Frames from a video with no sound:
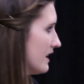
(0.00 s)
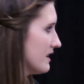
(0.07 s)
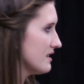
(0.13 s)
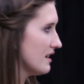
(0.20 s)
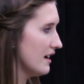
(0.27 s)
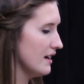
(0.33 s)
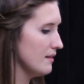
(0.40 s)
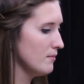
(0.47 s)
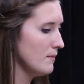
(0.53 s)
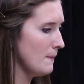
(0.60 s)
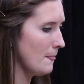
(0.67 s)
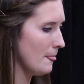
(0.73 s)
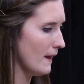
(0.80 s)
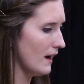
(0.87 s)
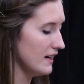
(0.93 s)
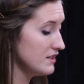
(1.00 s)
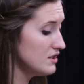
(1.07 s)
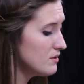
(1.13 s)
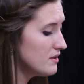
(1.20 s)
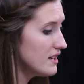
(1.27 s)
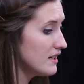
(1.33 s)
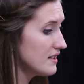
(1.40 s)
In that time, I
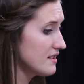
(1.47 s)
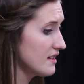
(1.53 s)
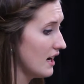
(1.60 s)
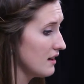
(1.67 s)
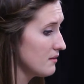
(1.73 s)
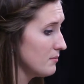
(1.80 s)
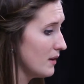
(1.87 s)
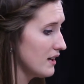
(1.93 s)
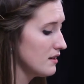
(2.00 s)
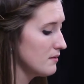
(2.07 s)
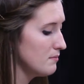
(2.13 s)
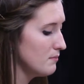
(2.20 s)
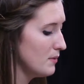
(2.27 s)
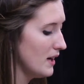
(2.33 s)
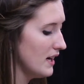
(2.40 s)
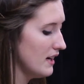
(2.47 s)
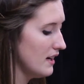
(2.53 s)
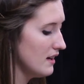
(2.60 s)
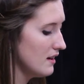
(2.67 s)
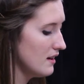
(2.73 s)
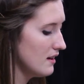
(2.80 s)
do think it's gotten better, but